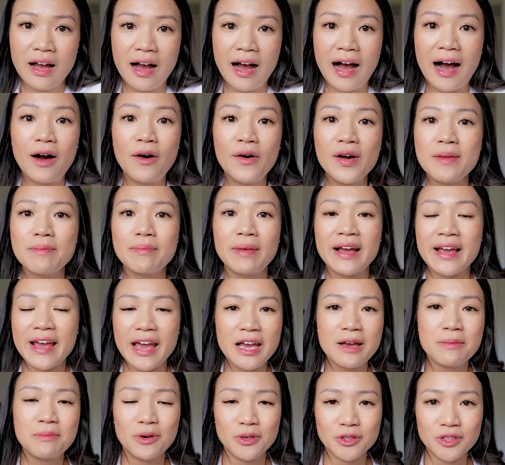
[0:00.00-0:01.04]
How am I
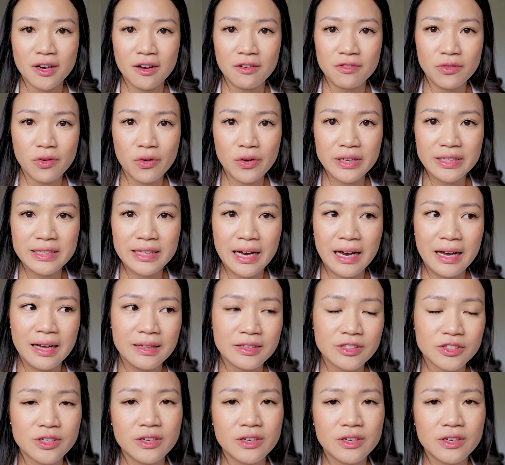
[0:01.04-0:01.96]
able to avoid that?